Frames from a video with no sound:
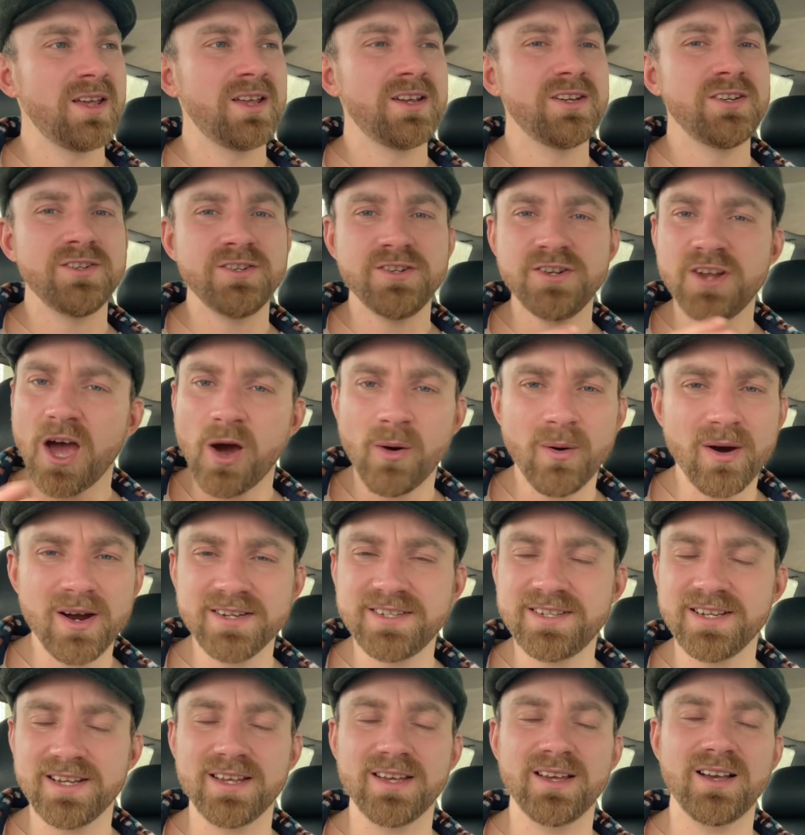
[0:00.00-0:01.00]
No
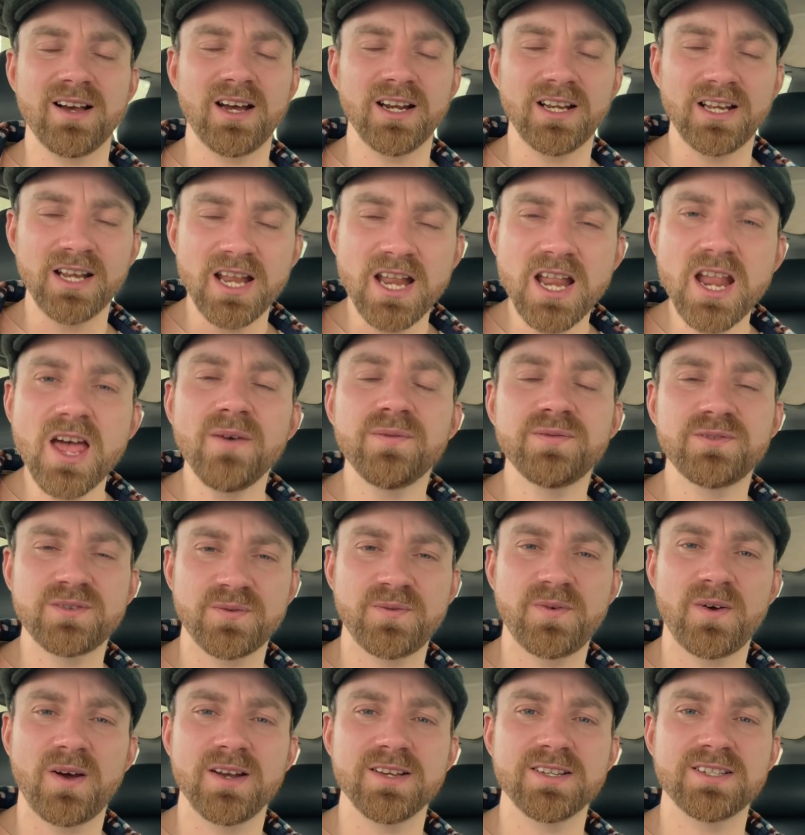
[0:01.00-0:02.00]
idea. I'd love to
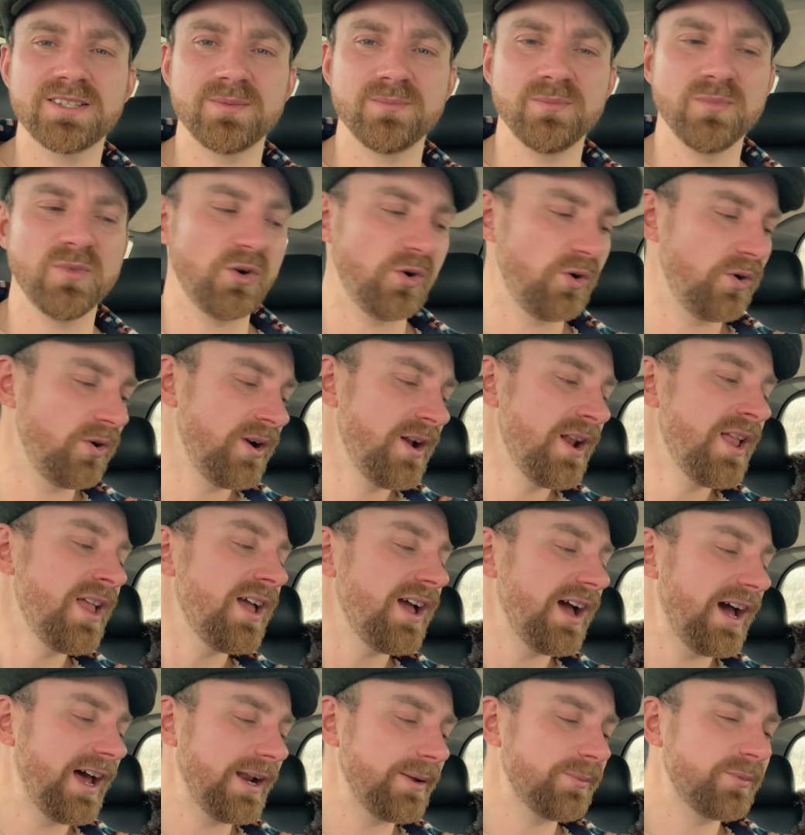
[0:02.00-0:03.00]
find some more.
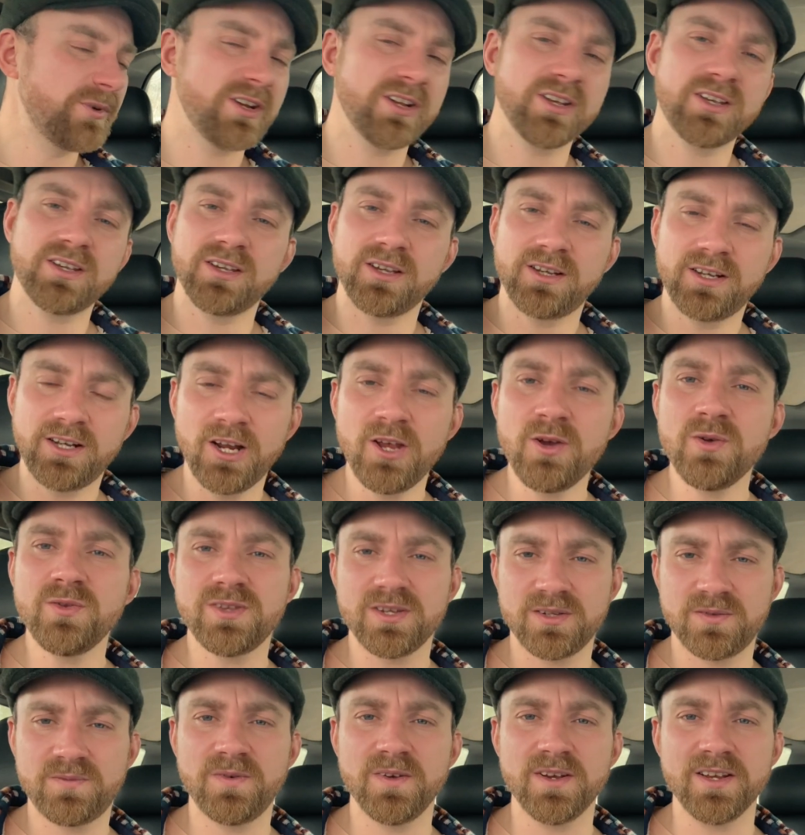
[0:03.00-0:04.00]
And I'm going to conclude
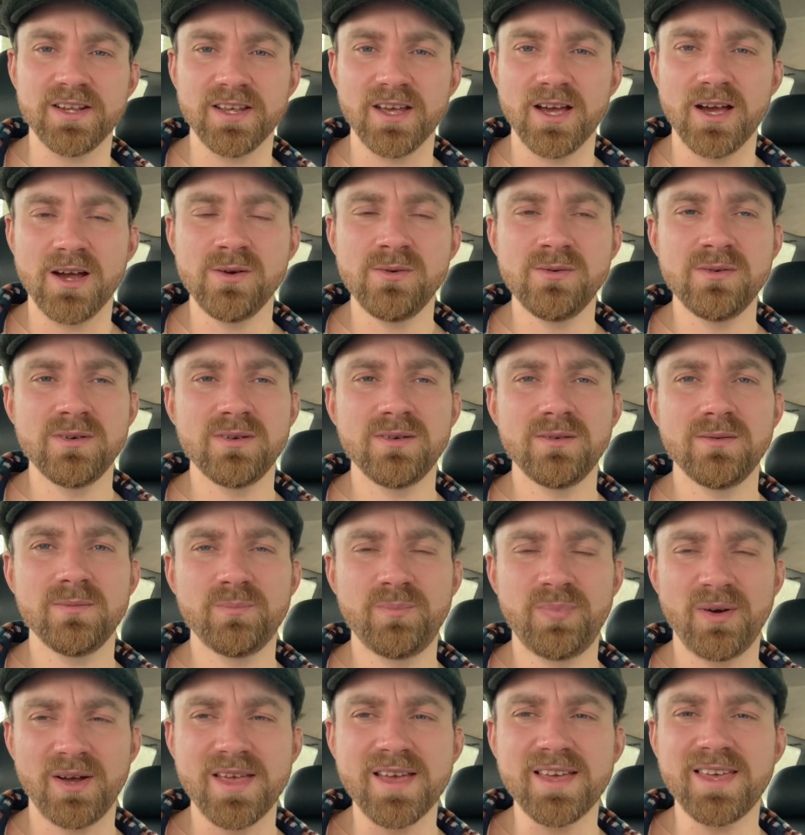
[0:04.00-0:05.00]
this video
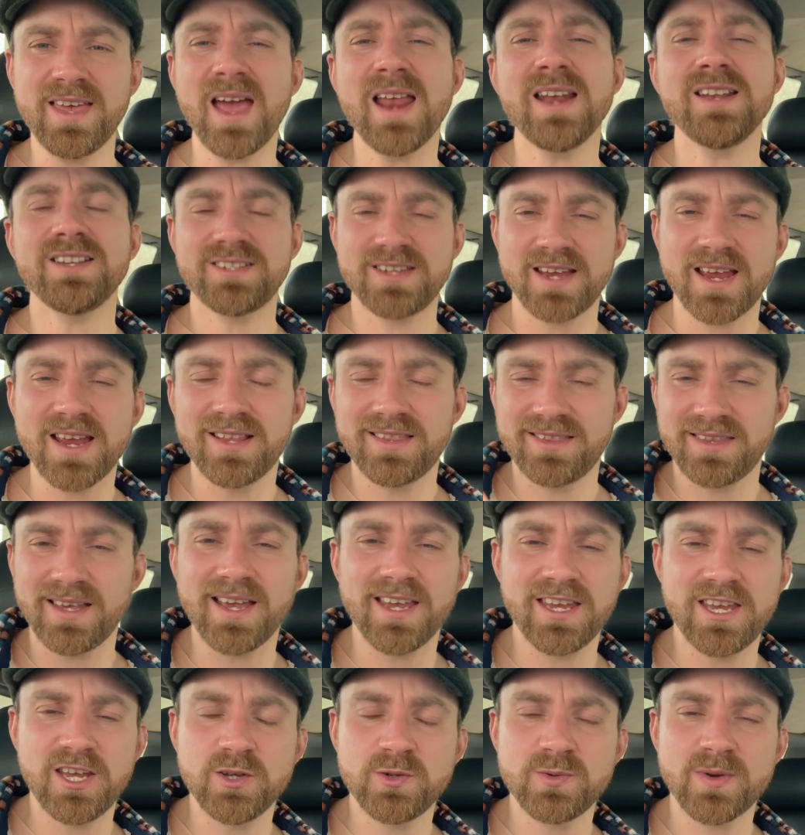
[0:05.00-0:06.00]
by again saying
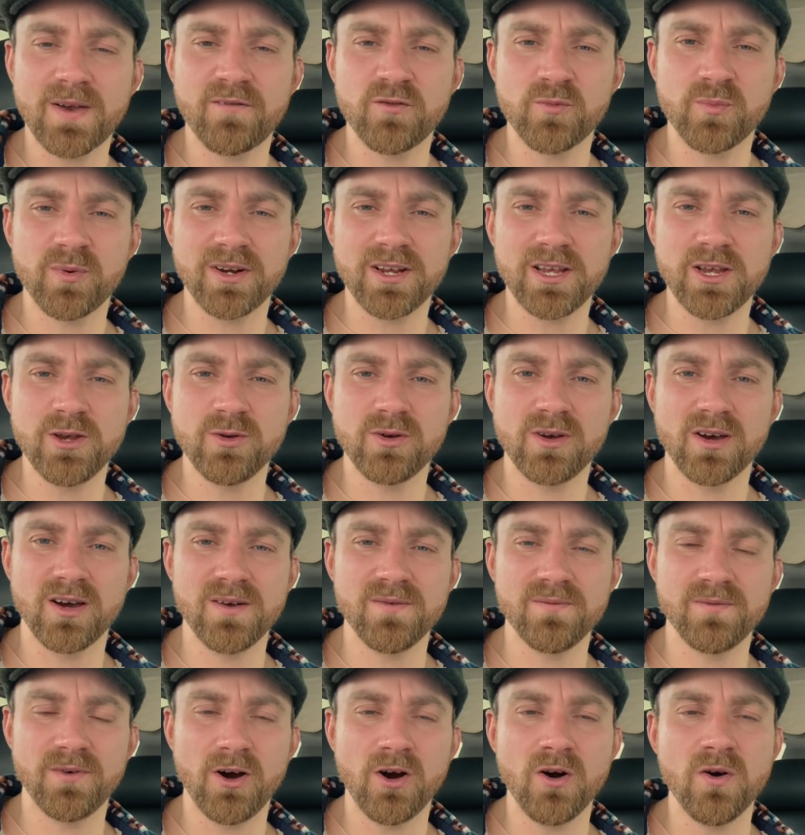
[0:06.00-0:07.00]
thank you to everybody who got
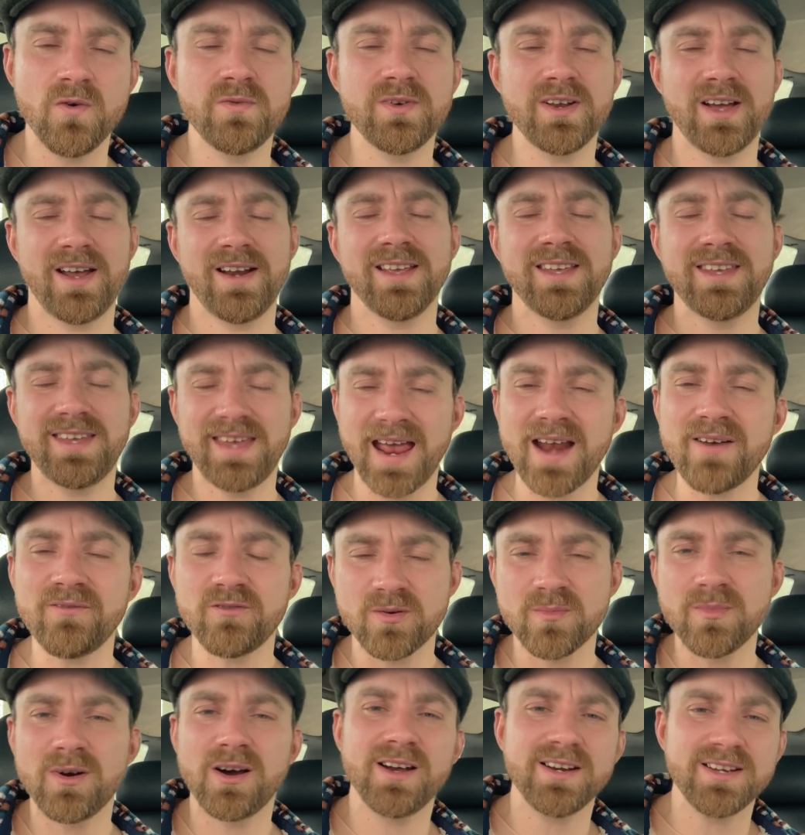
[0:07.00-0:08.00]
involved, and again
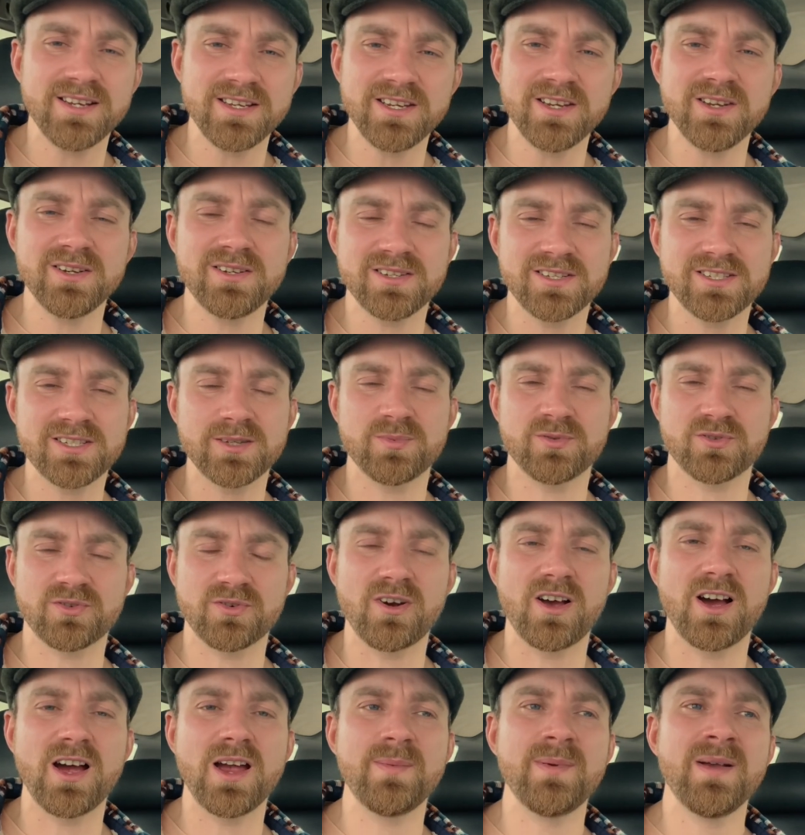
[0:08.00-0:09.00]
reminding you to
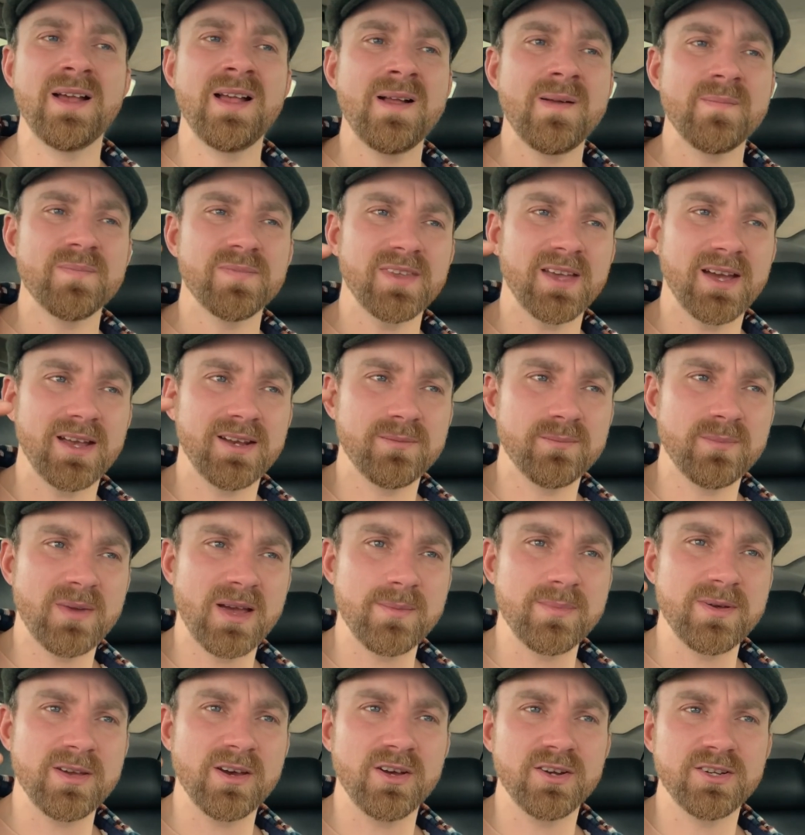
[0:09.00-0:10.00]
subscribe and
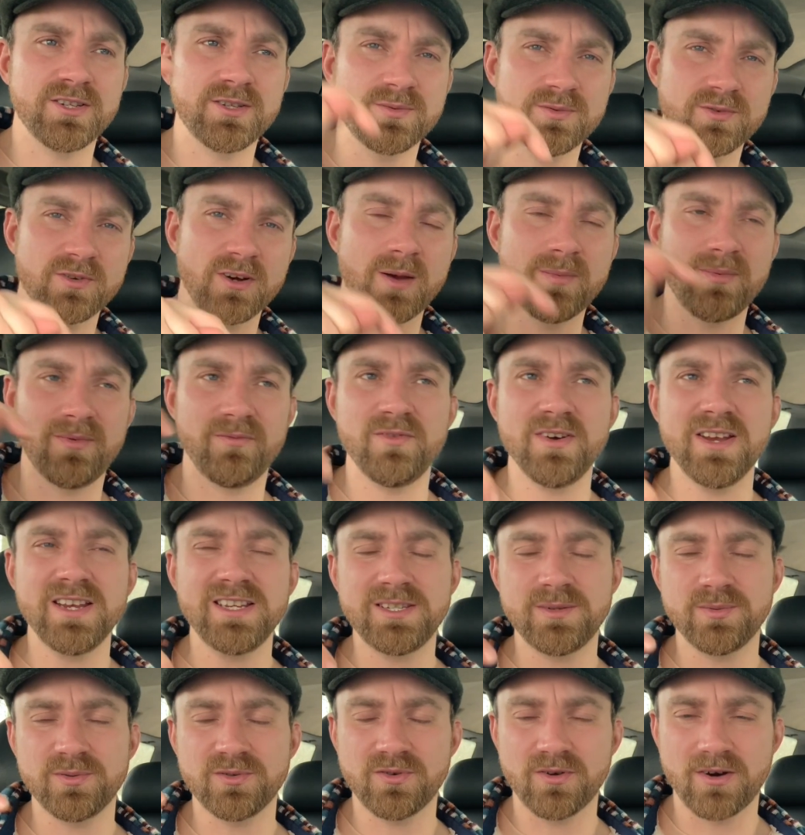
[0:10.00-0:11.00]
maybe unsubscribe and
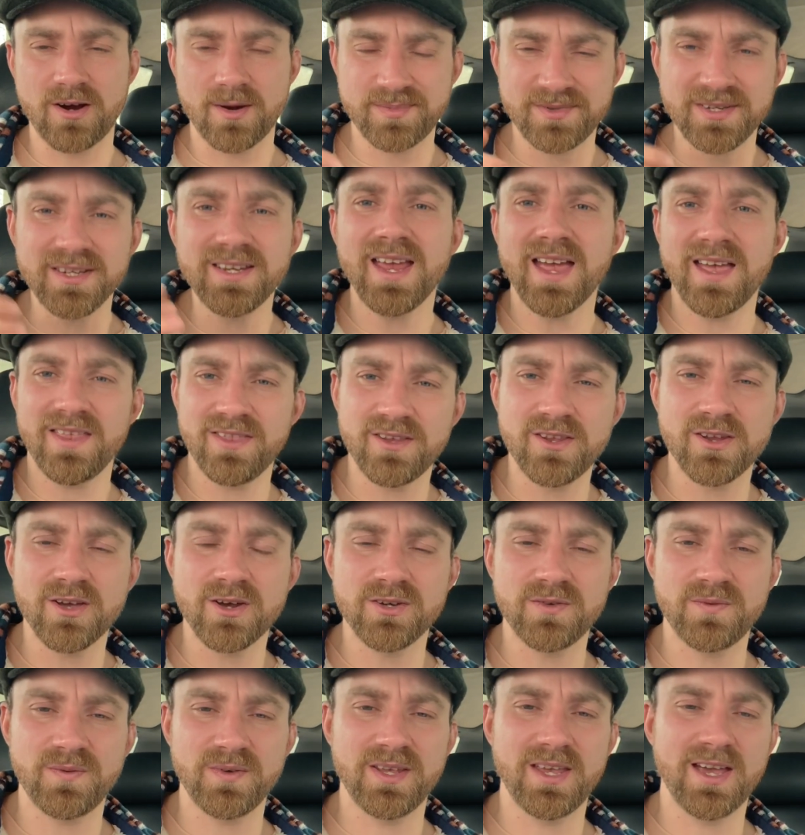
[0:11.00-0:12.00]
resubscribe to get the
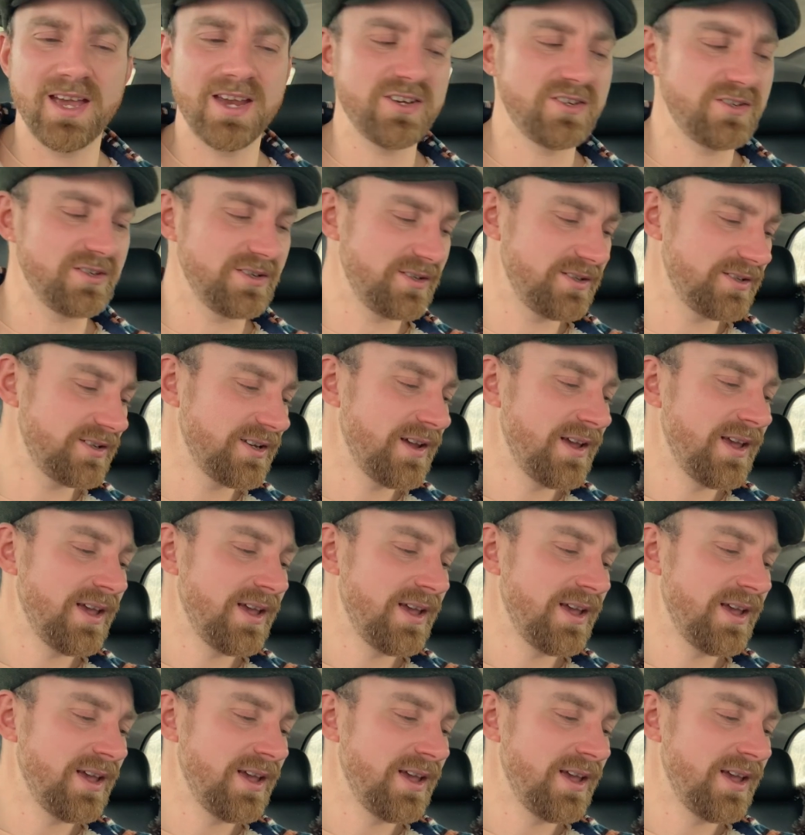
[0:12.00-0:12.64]
notifications.